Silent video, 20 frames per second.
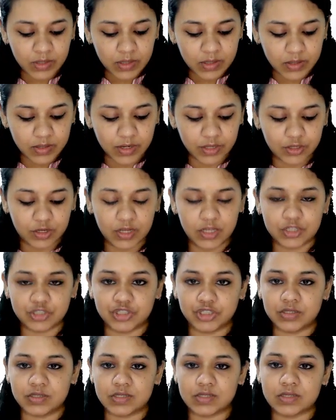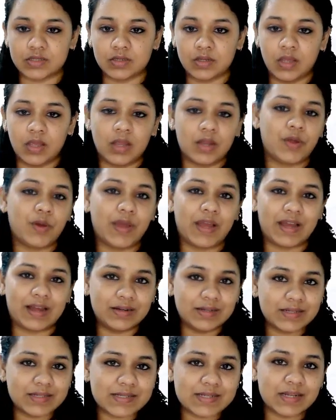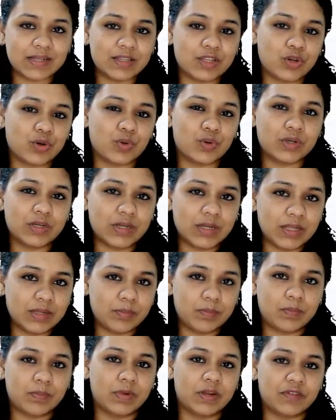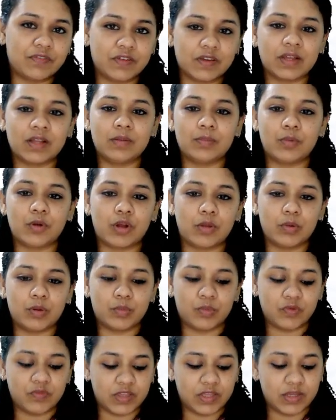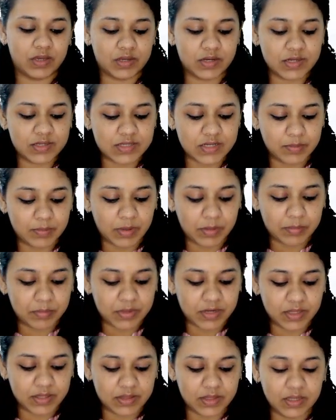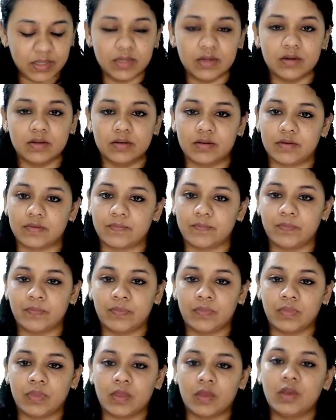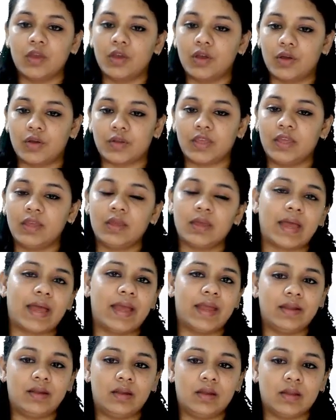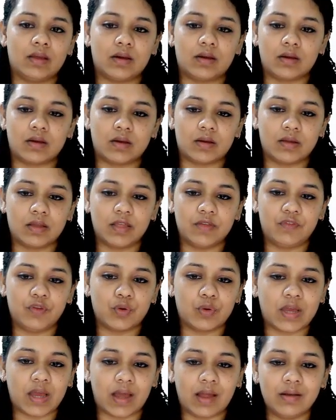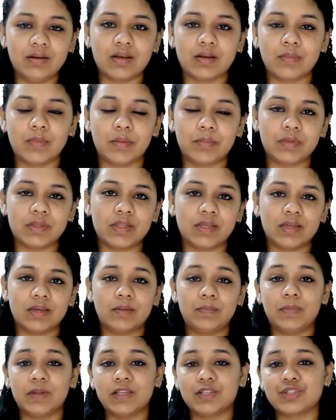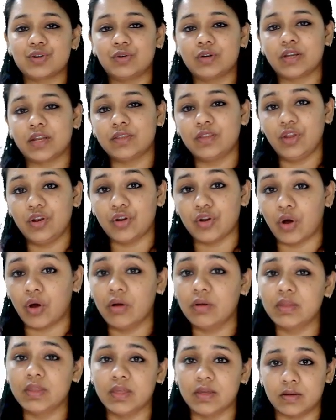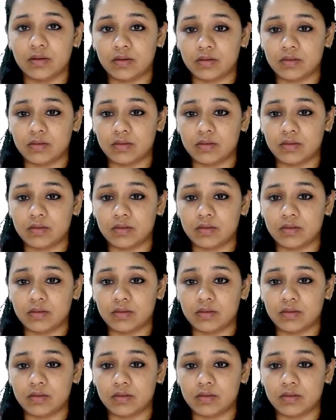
Regulations. Understand the only difficult problem over here is remembering the year. Okay, and if you can't remember the year, please don't write the wrong year.